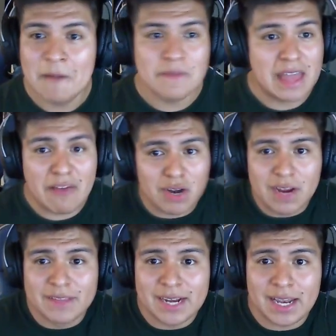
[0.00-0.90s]
never
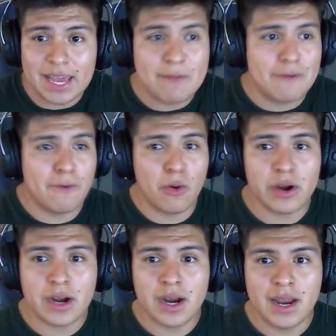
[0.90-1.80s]
lived in LA before,